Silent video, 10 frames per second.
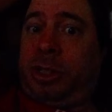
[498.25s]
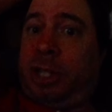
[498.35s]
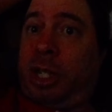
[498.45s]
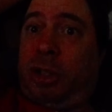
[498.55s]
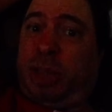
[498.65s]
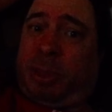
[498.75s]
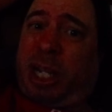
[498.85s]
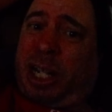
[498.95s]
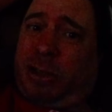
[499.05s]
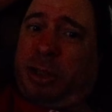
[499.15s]
the Undisputed
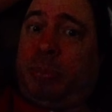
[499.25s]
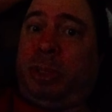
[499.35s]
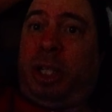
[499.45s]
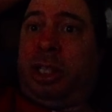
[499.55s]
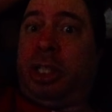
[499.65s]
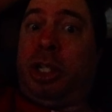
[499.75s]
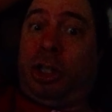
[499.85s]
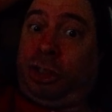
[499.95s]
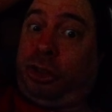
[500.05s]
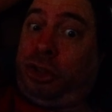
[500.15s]
Era in Blood and
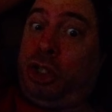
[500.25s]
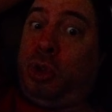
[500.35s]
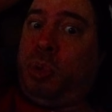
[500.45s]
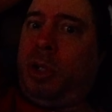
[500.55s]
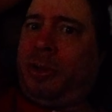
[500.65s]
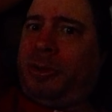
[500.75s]
Guts 2.